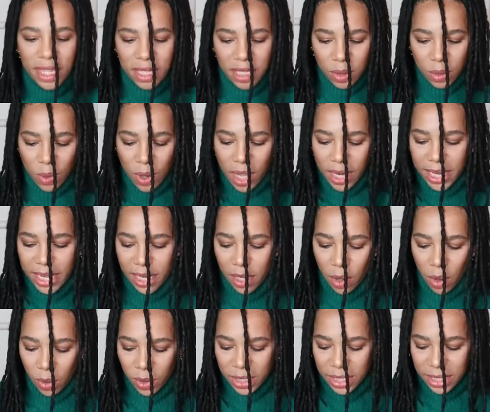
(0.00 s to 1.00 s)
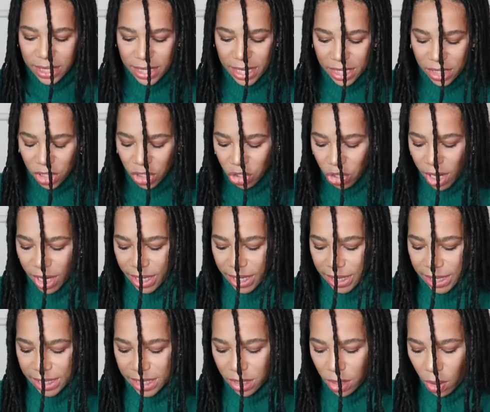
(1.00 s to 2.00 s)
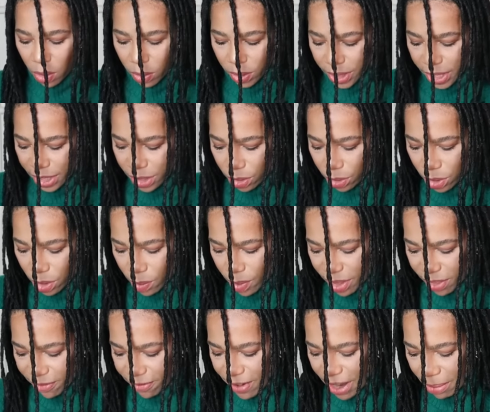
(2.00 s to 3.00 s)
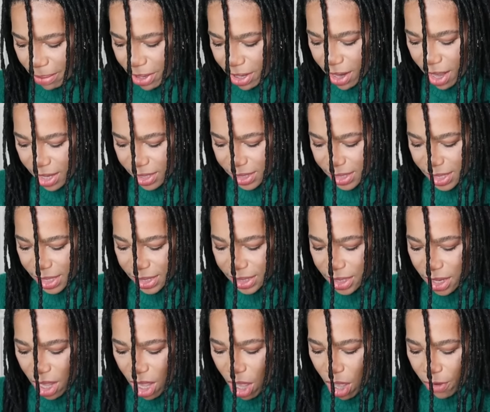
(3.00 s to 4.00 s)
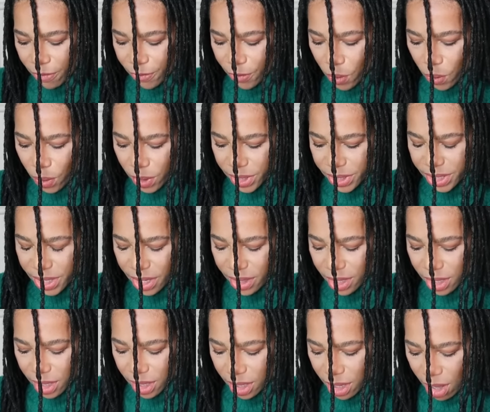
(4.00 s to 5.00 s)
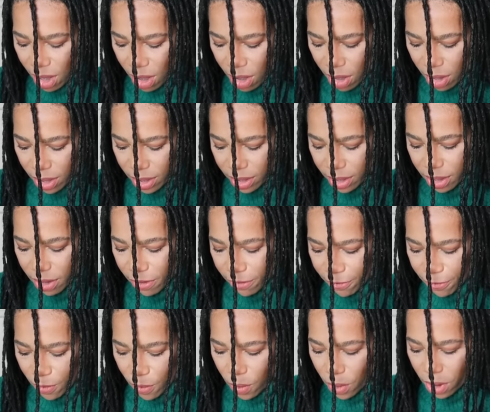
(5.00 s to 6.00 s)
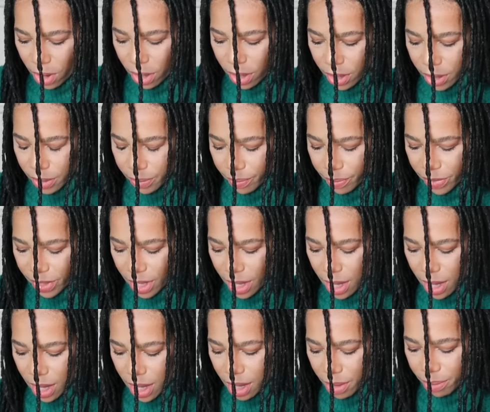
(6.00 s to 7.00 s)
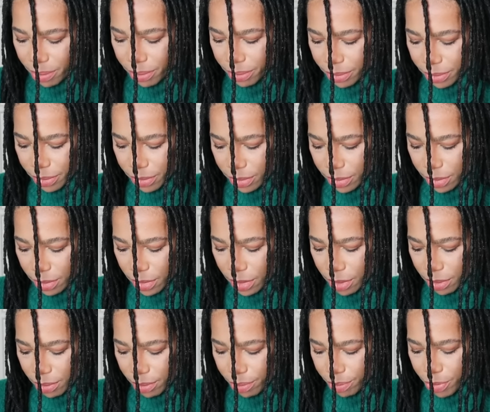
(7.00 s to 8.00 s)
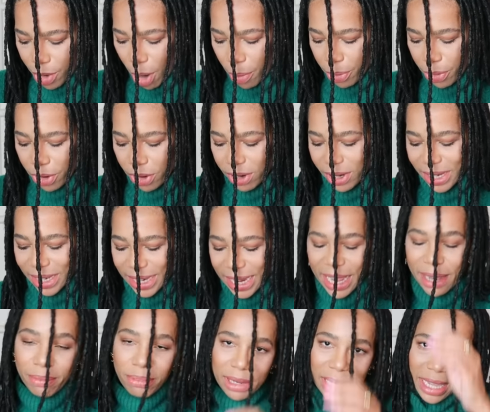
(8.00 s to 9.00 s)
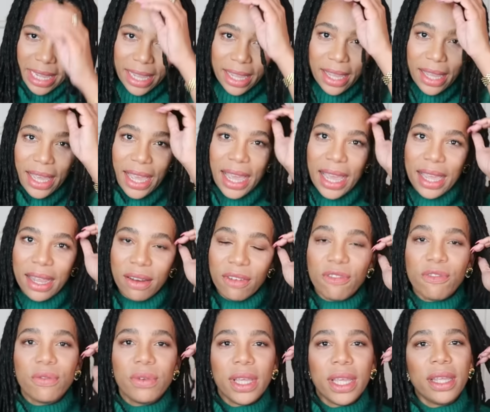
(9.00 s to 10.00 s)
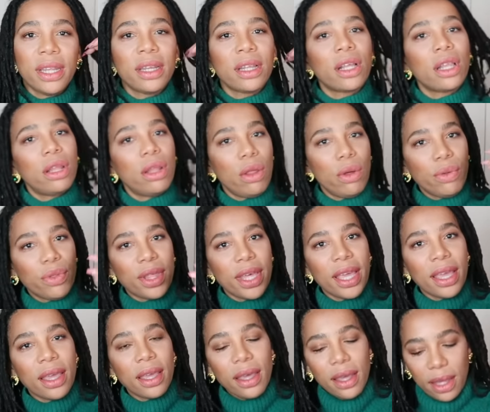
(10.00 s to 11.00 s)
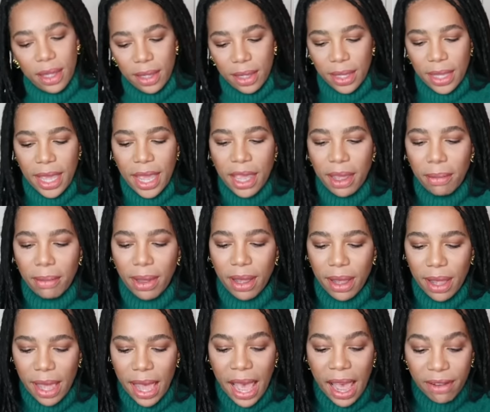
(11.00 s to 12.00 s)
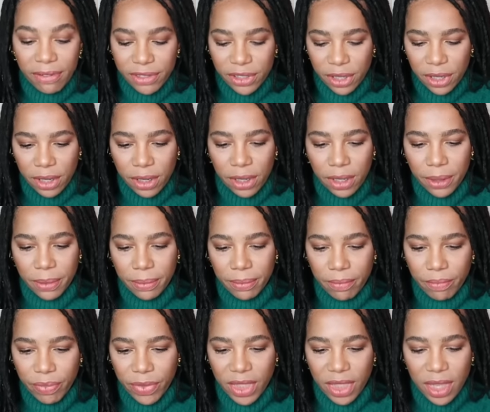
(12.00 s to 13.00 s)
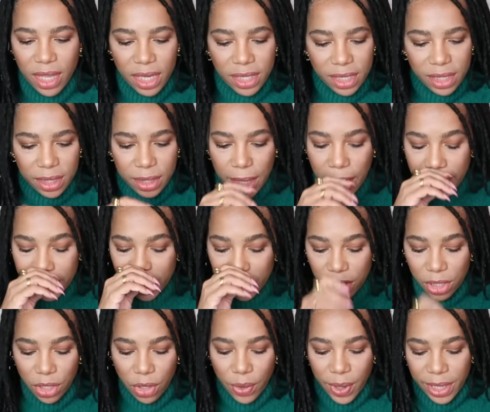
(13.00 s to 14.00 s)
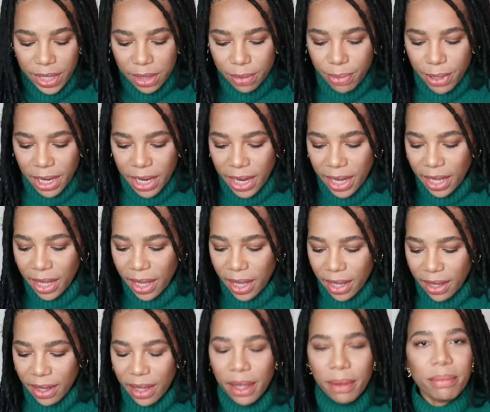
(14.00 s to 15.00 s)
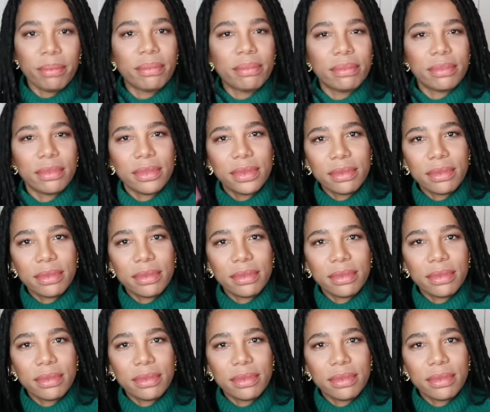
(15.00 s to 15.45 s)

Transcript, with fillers: this one, it only says dry clean only. I don't know what the fabric content. Of course, the law for um, proper labeling in in clothing came after this. I should know it, but I, I am